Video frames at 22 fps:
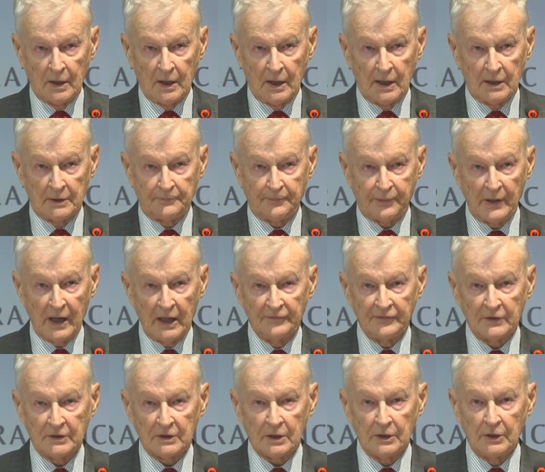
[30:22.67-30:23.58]
And
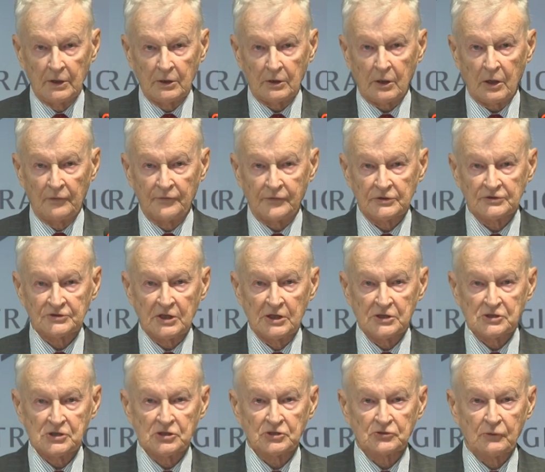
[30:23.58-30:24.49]
privately, in
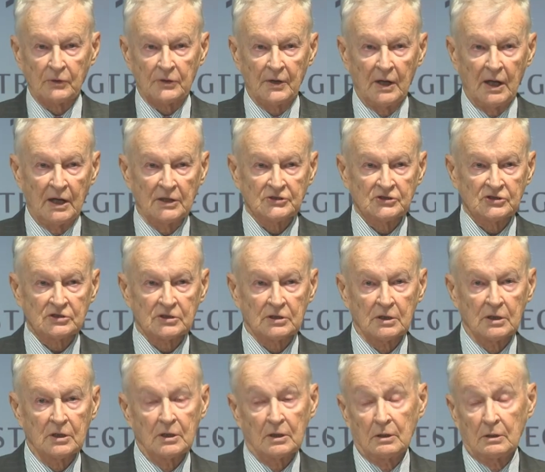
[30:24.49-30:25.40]
conversations with us,
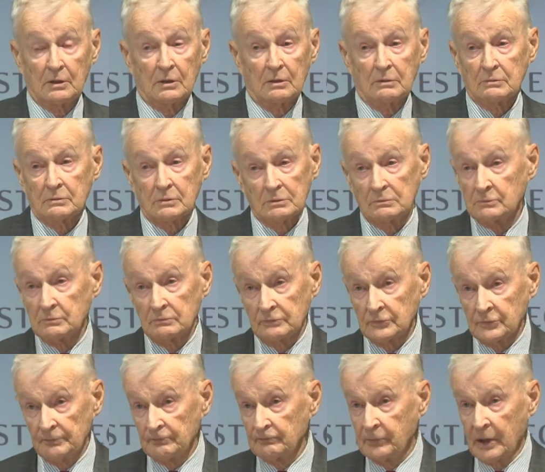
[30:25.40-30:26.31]

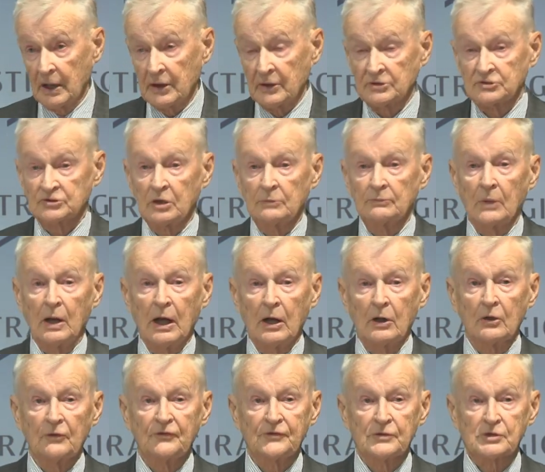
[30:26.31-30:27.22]
by some
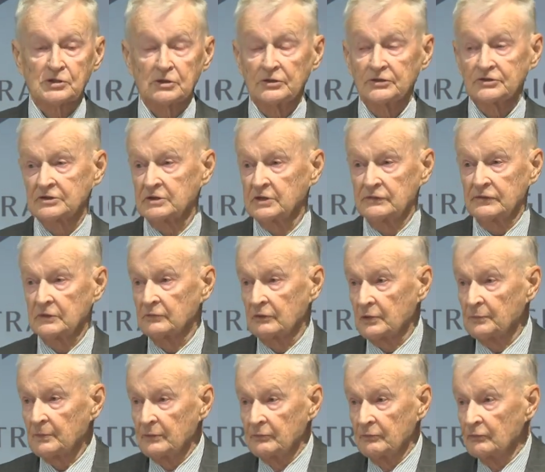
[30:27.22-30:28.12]
high officials, even
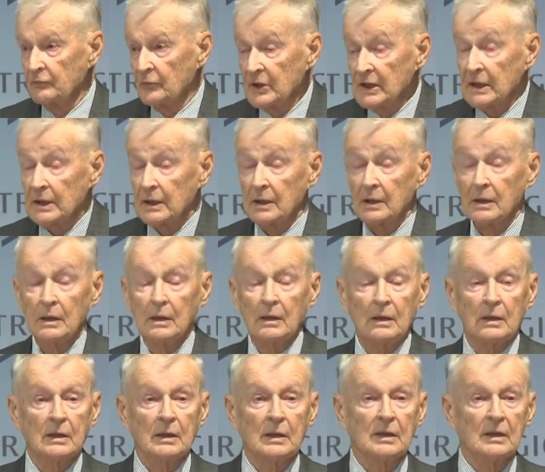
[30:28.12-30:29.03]
with me,
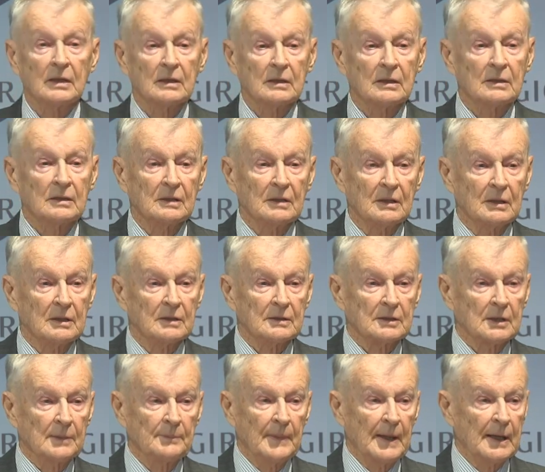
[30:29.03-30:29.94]
uh,
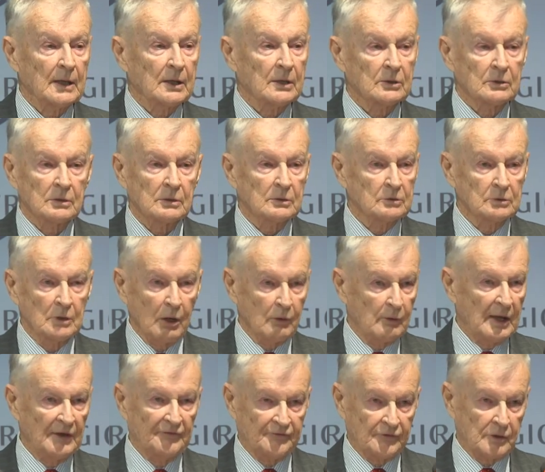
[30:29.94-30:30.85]
they make
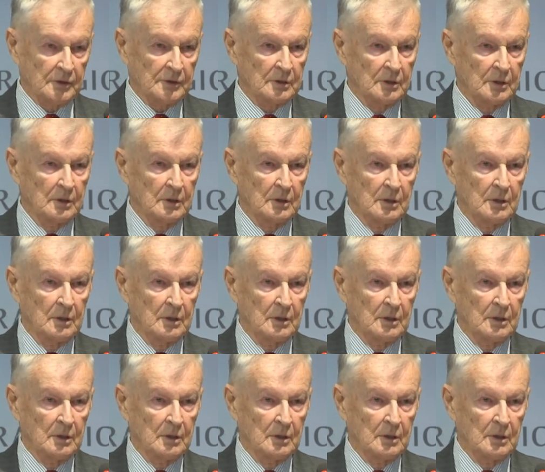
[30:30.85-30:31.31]
no effort